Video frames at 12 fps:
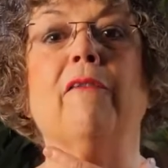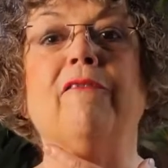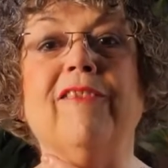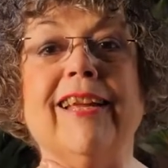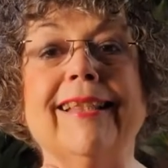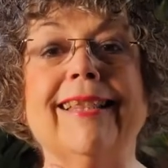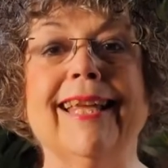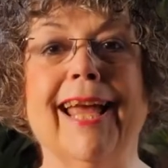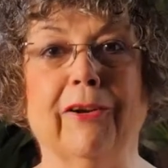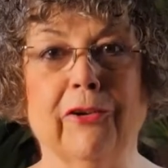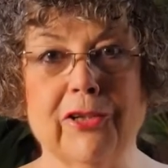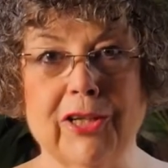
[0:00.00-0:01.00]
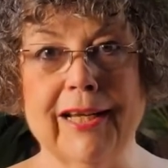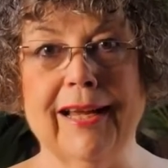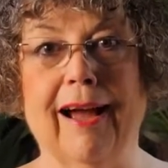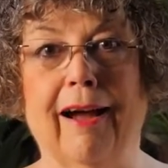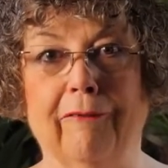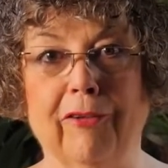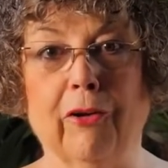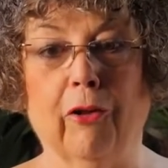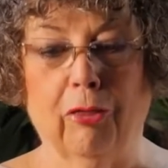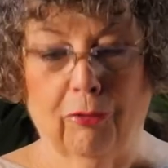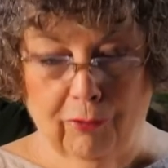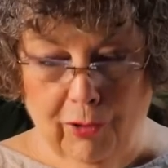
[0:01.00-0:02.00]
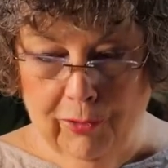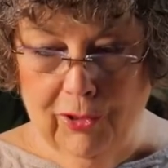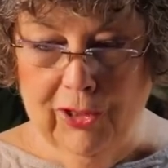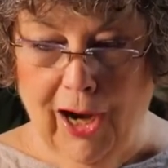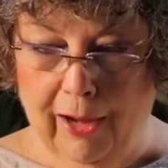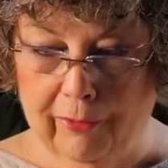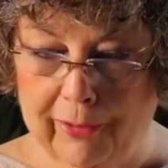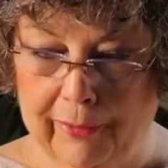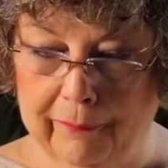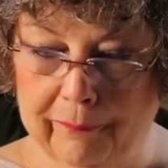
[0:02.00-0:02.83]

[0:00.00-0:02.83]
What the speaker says: feed the energy of your throat chakra.